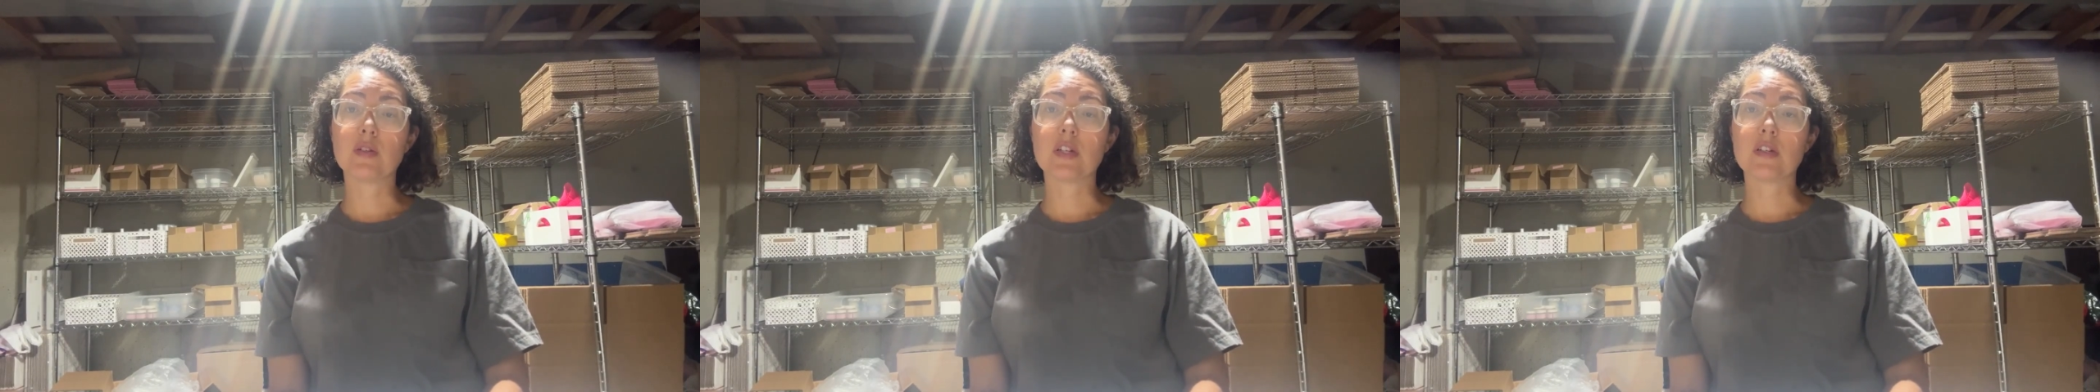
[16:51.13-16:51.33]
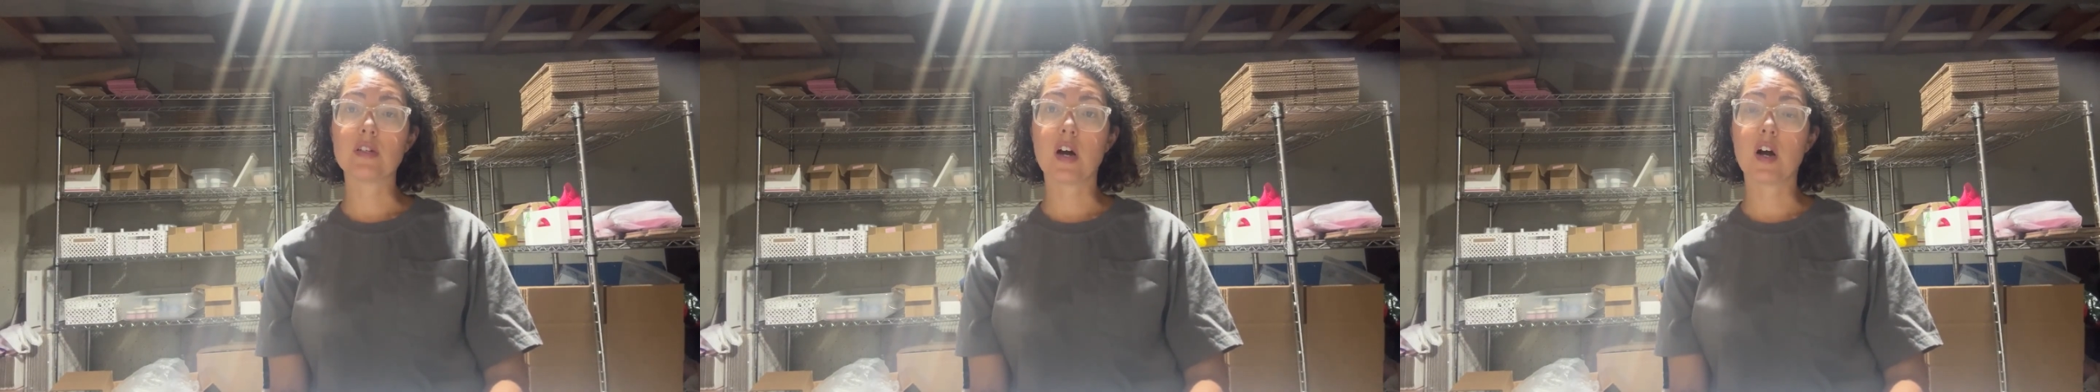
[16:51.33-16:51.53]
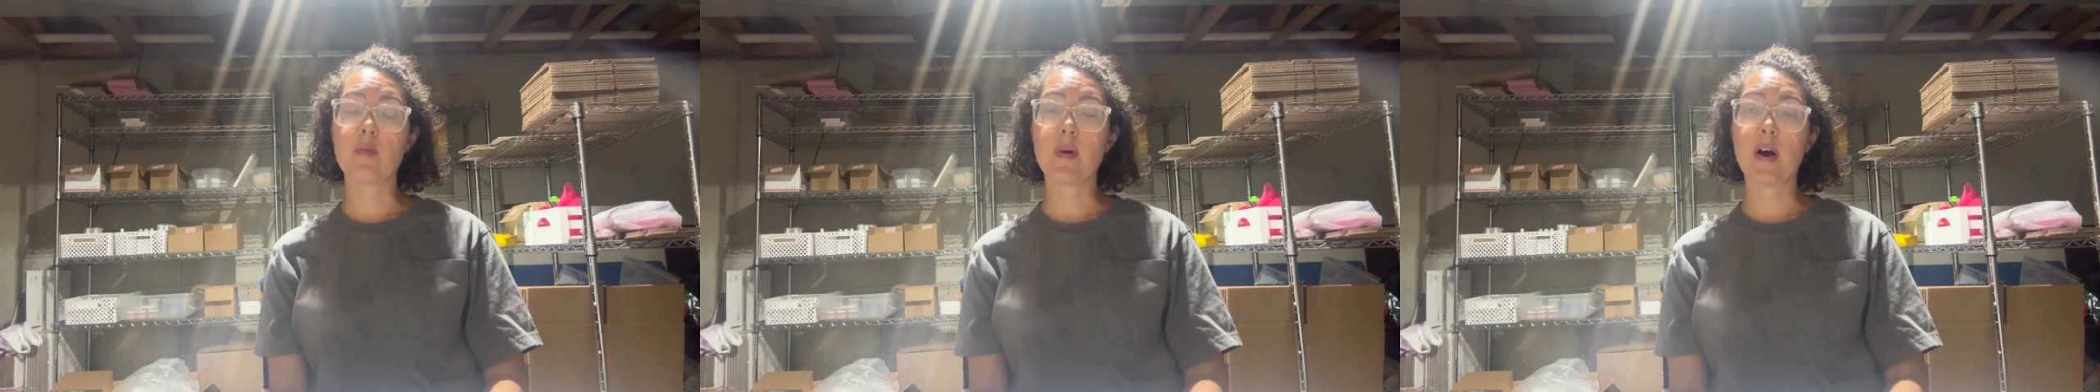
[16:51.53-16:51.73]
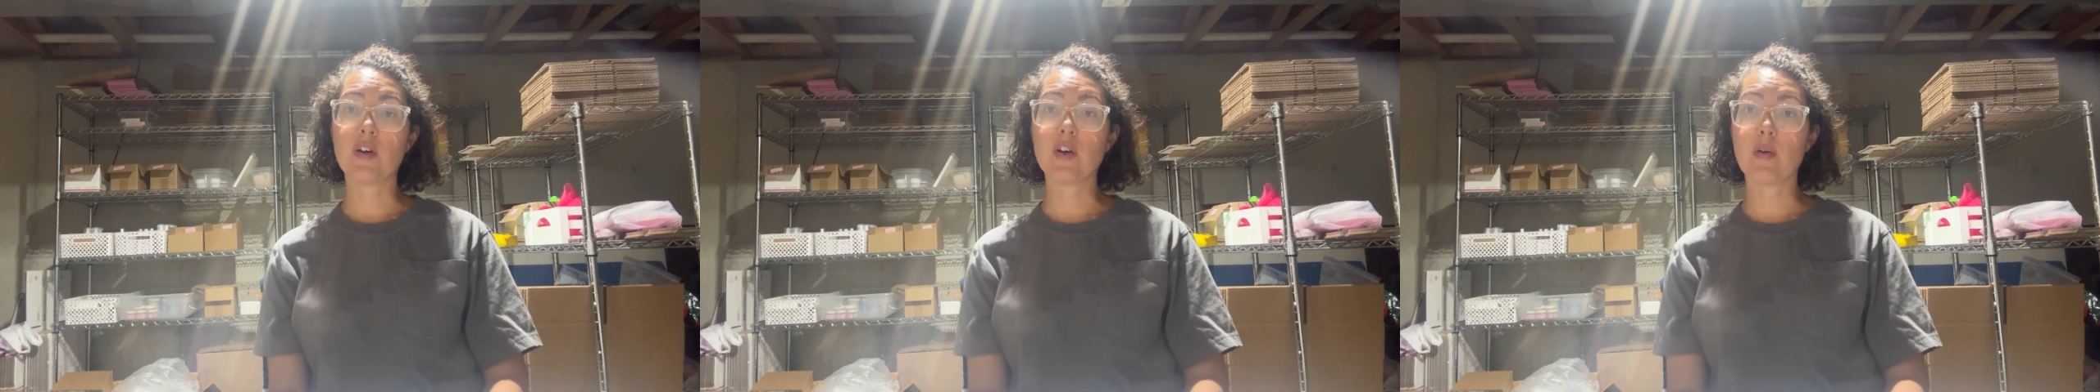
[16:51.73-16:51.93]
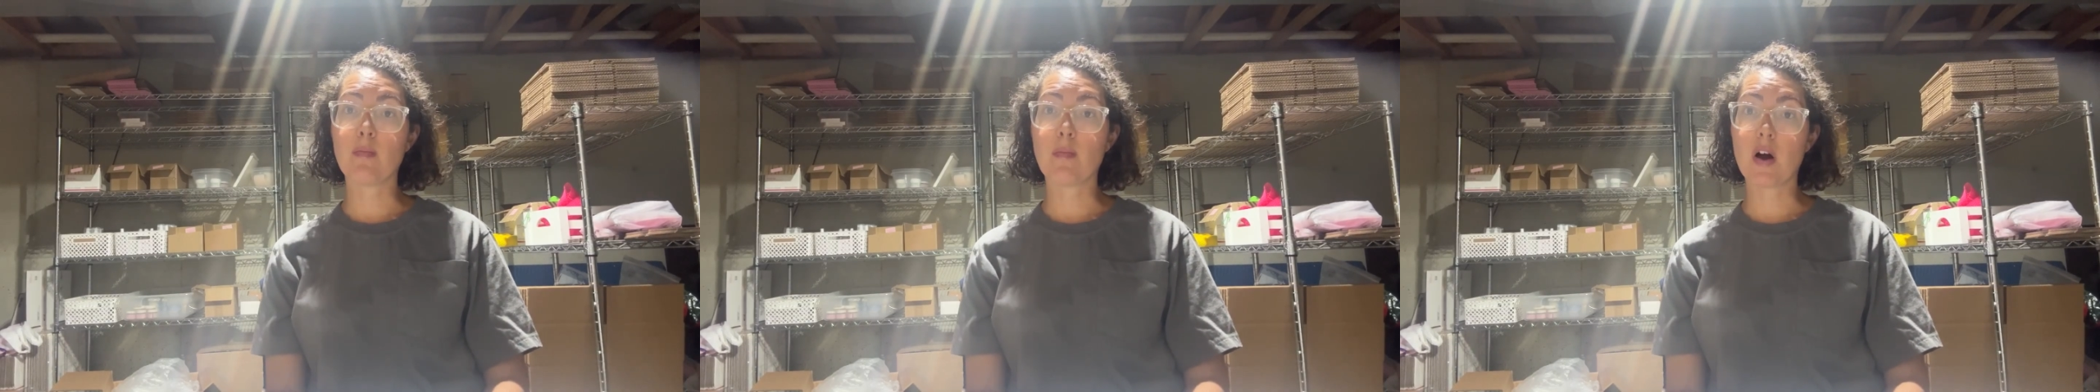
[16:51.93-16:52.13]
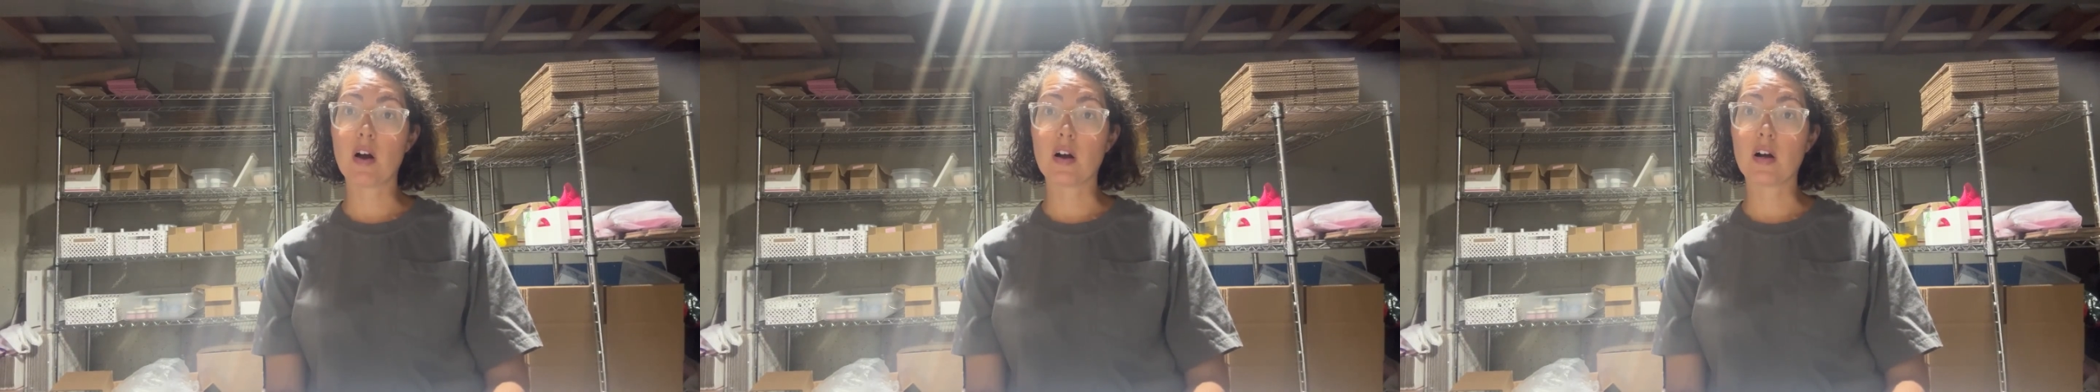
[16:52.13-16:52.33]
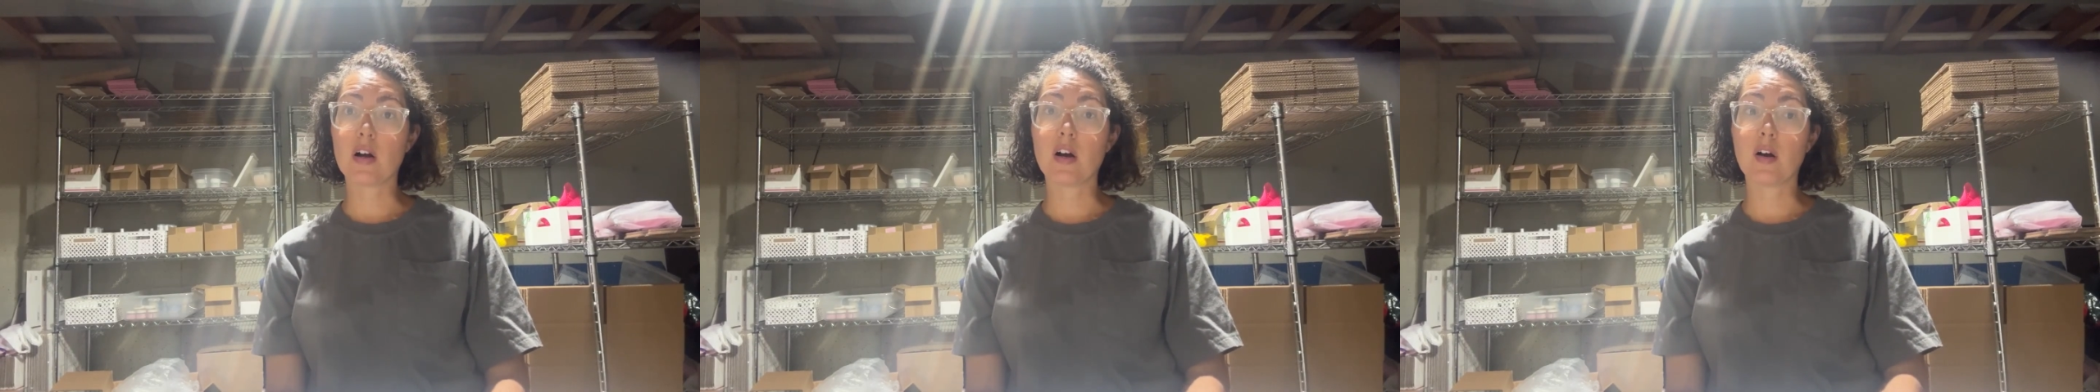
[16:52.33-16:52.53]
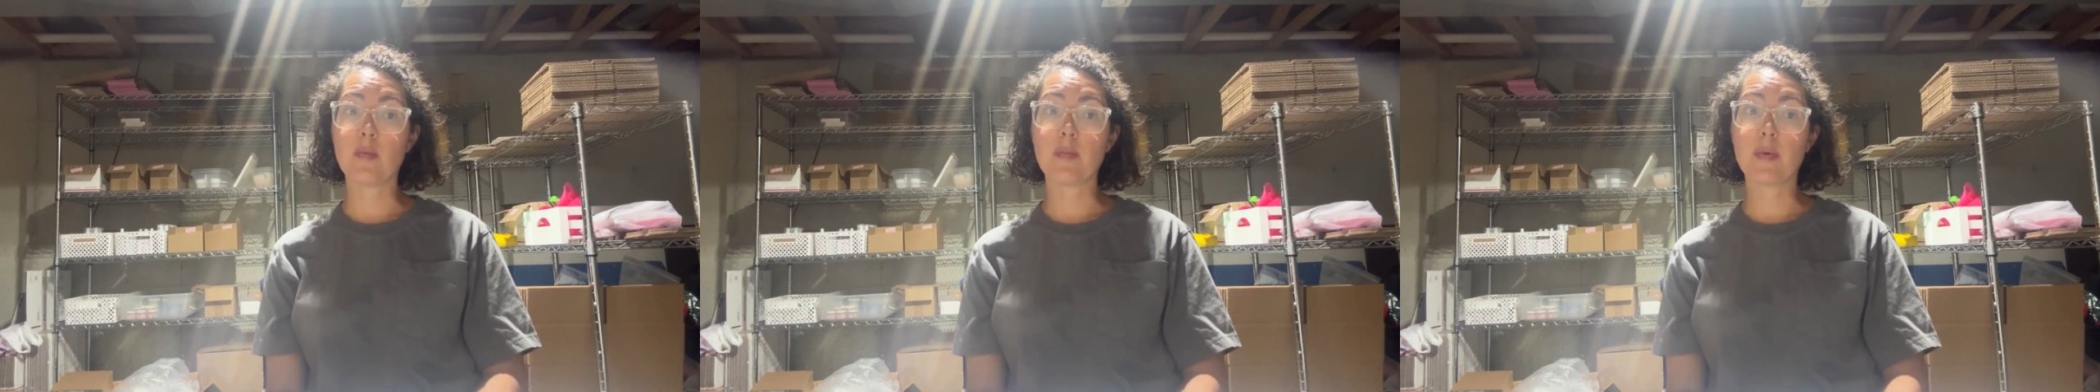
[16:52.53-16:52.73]
to talk about your
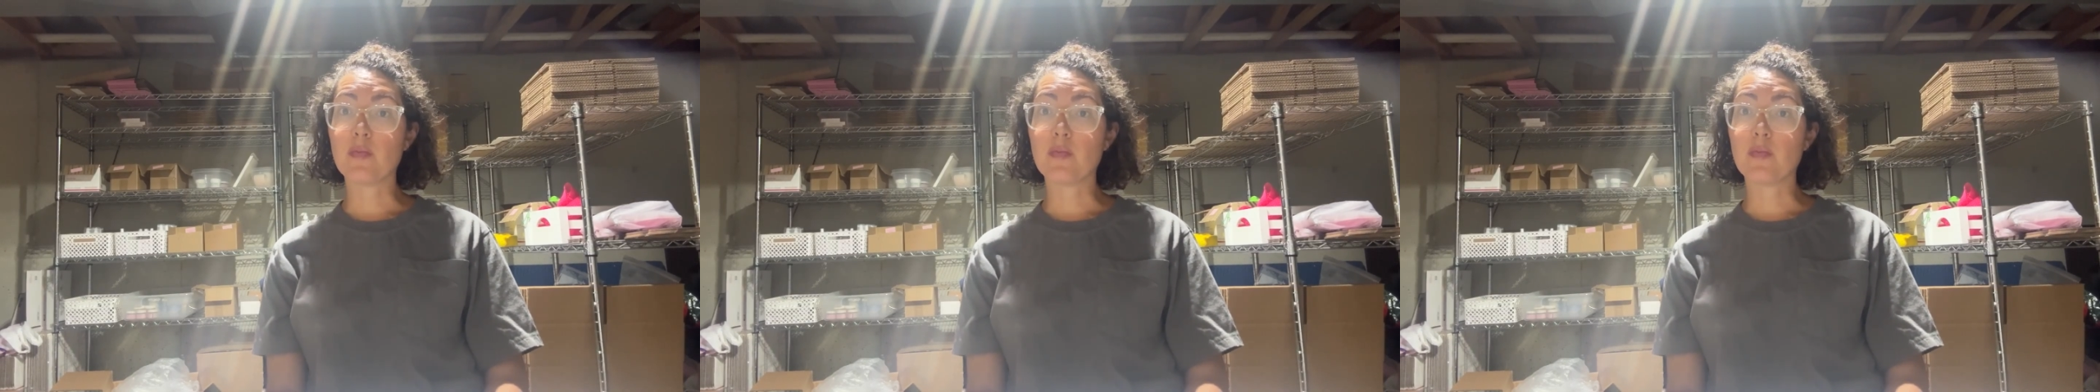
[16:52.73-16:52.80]
markup,